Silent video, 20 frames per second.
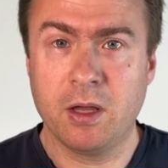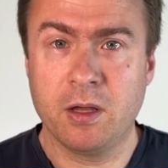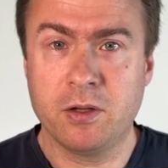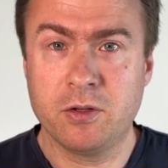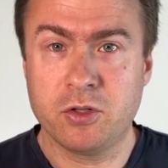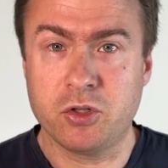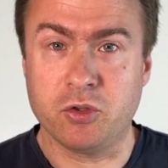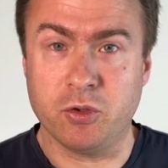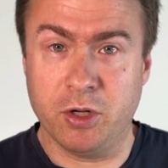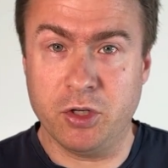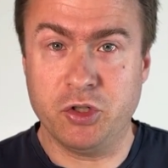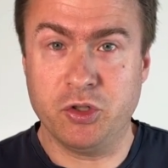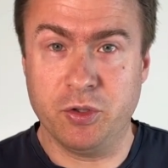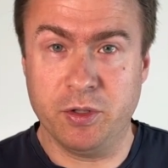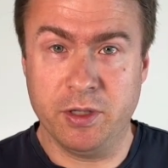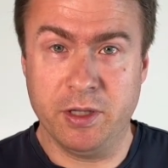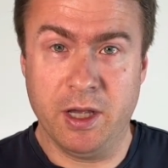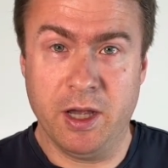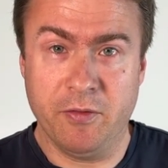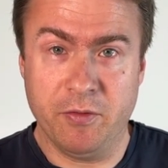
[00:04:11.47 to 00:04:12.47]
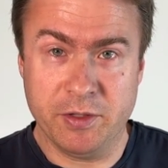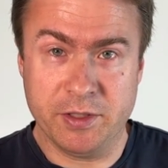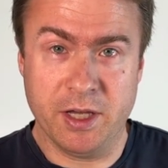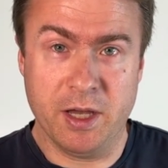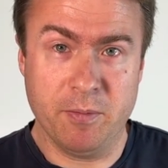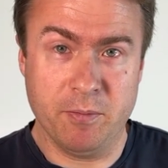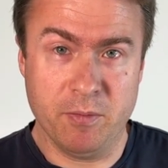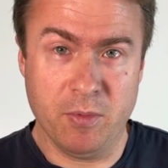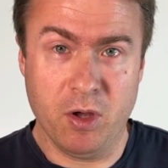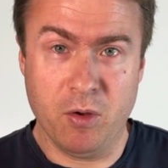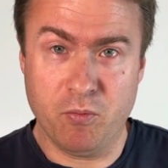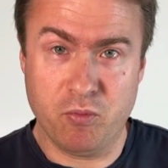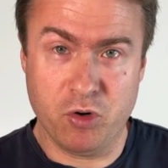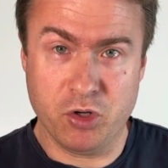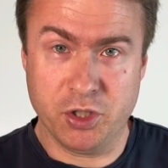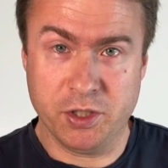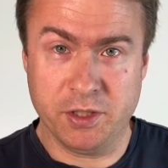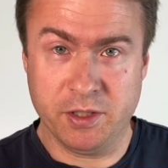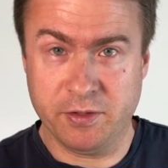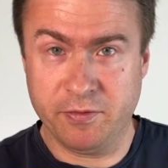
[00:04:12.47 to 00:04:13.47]
So actually, every time a
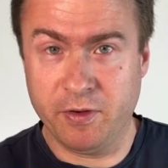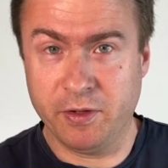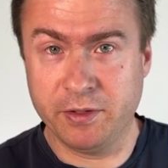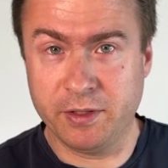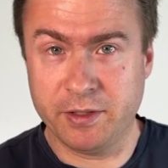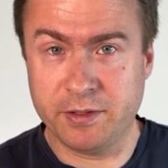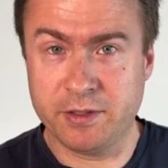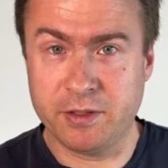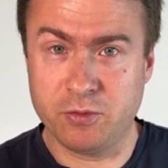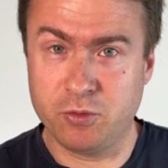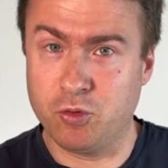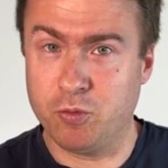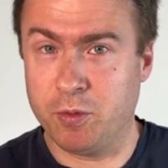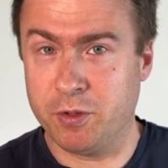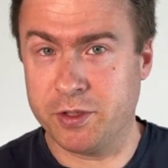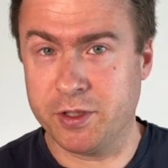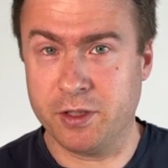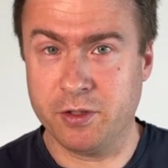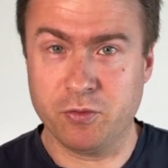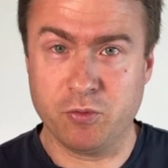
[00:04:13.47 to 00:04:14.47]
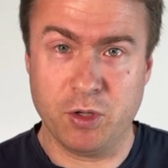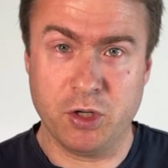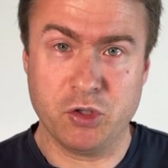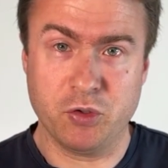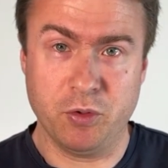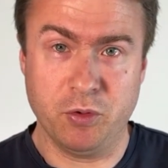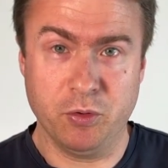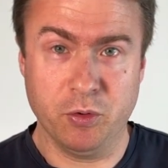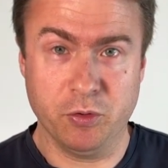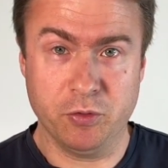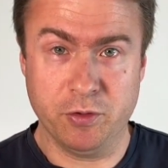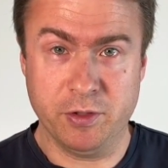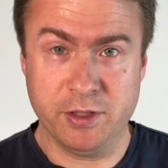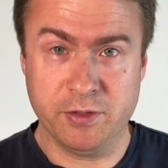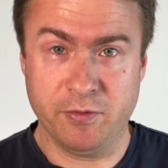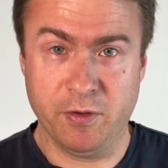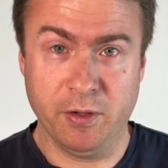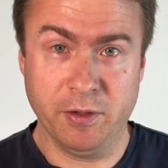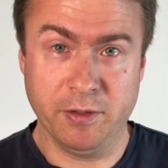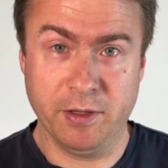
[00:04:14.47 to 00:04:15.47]
project is funded, 2% will actually go to this
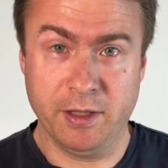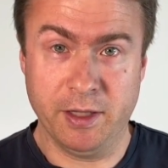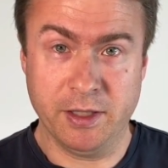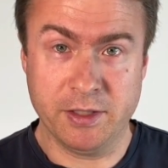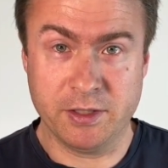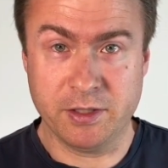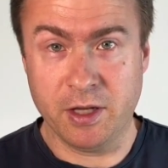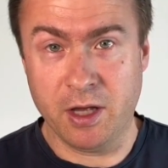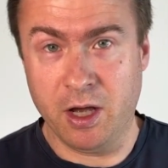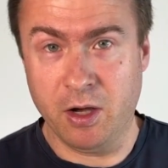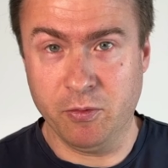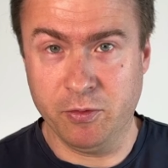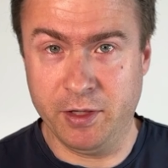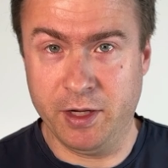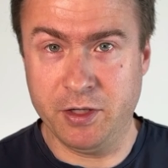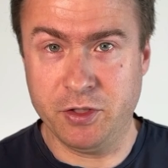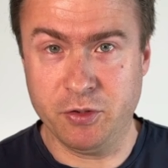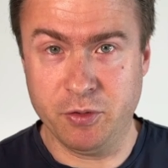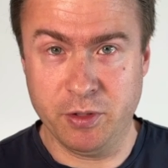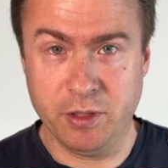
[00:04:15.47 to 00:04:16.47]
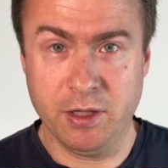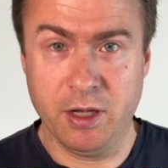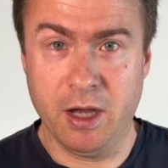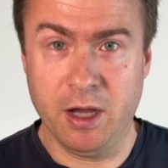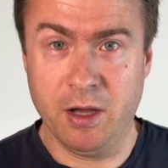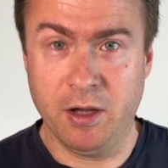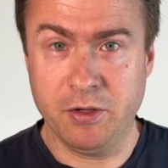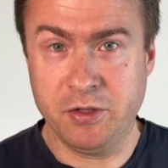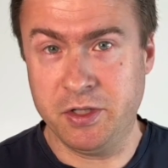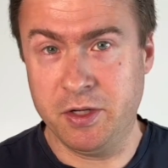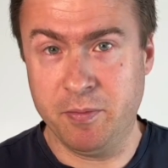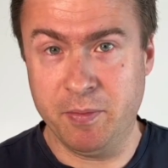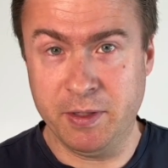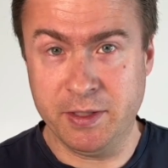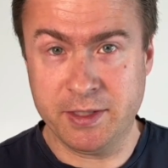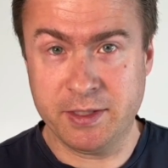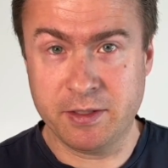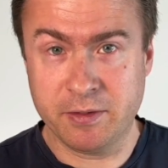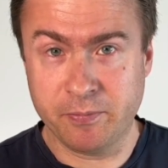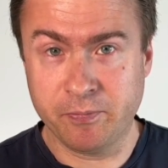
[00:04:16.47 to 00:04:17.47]
fund, and that's how they actually keep
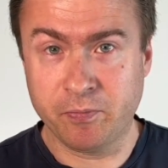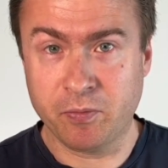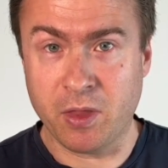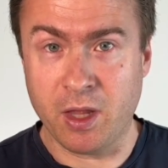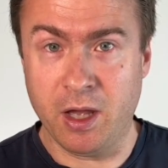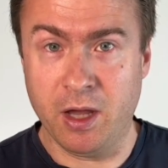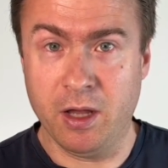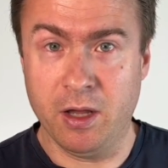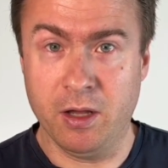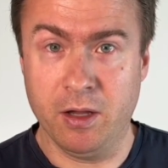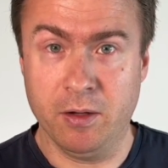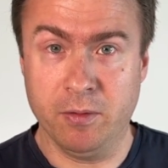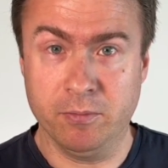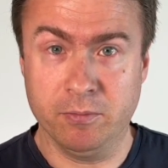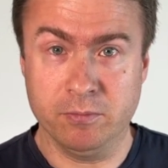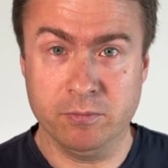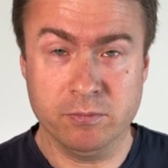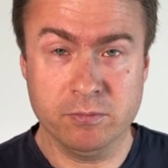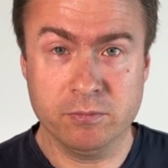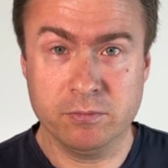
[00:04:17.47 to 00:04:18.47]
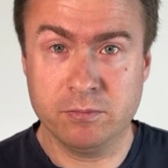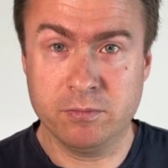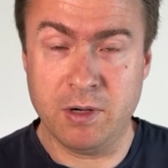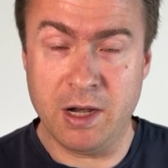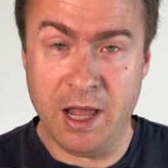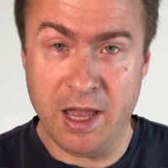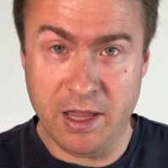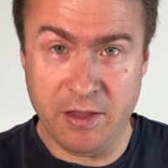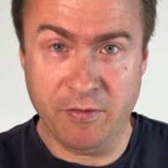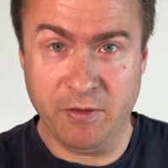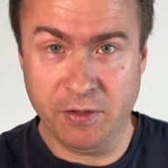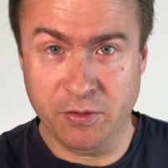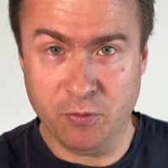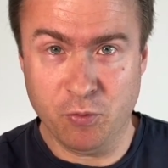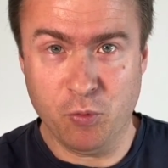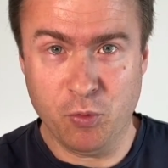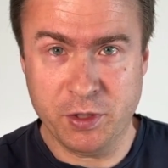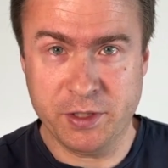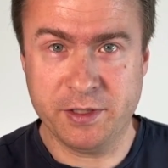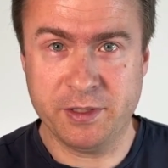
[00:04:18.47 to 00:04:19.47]
it live and
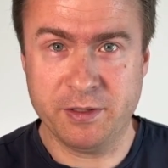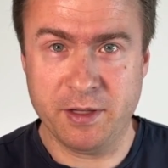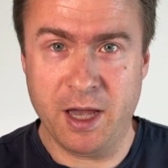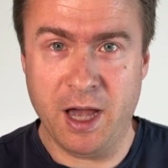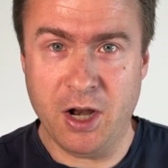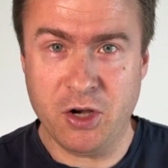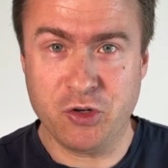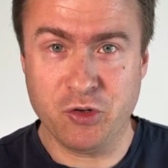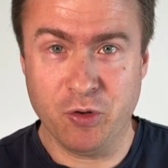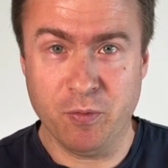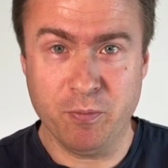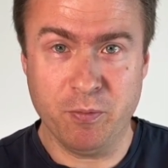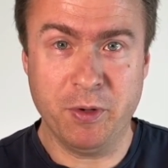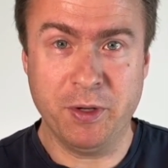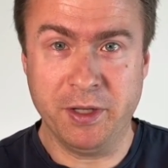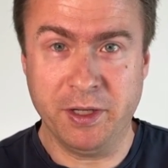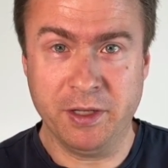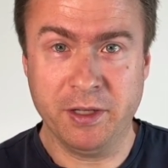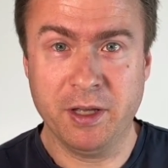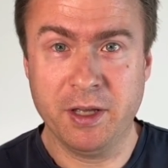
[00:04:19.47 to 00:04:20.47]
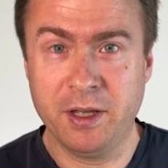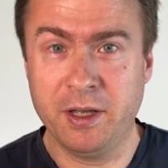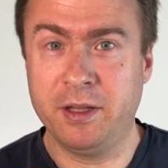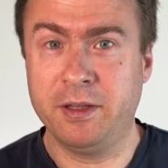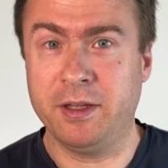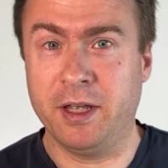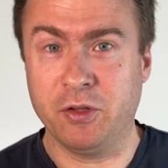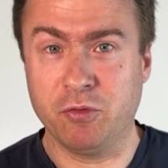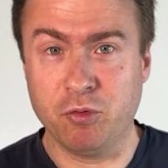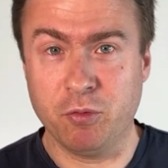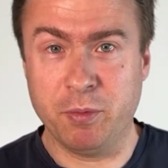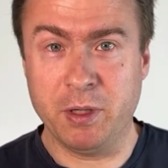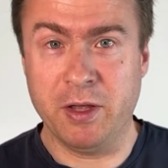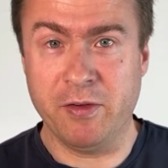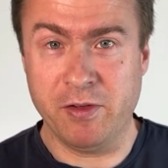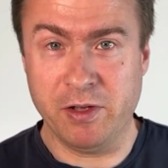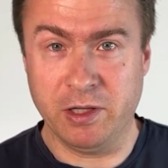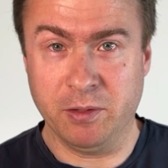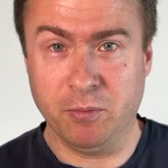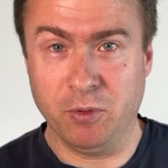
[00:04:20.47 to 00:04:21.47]
with actual money that will be
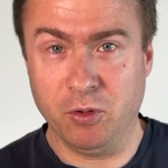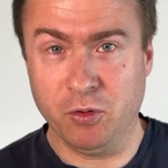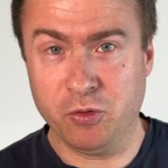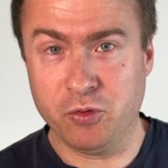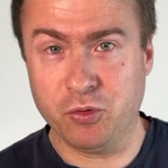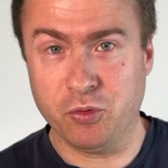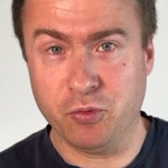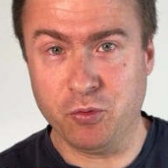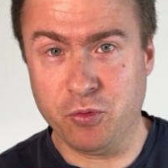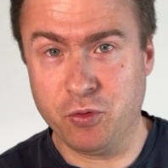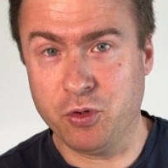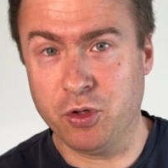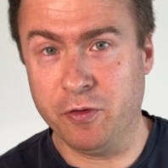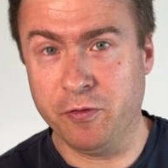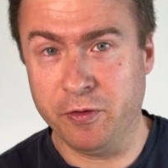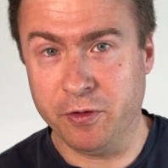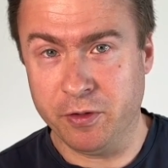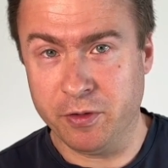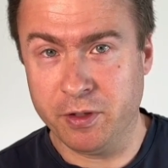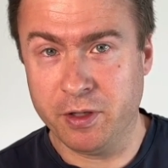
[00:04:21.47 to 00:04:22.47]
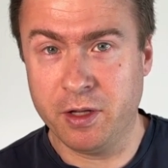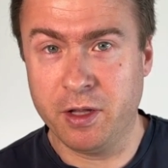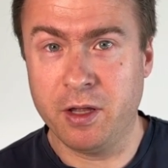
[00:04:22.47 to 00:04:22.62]
available to cover